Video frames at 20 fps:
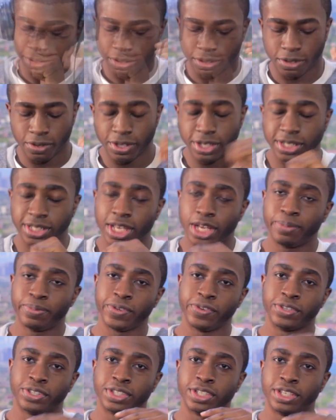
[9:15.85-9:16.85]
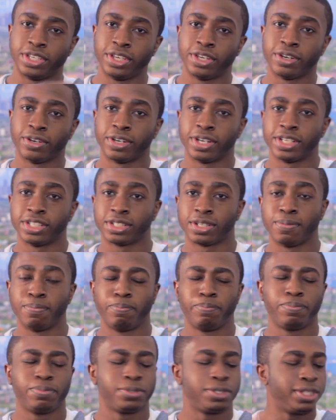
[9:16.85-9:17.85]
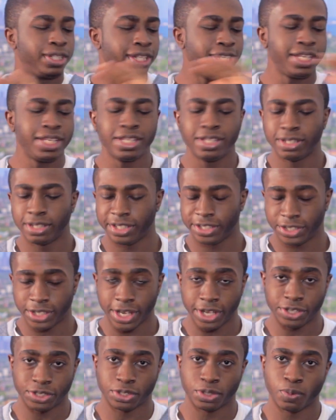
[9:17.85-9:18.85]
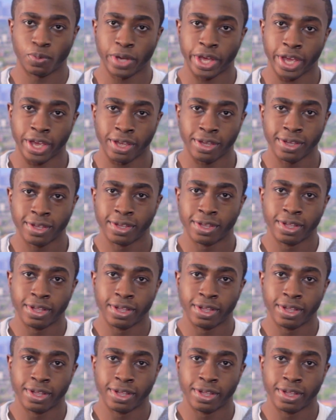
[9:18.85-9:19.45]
So this setup that you see here has completely changed the way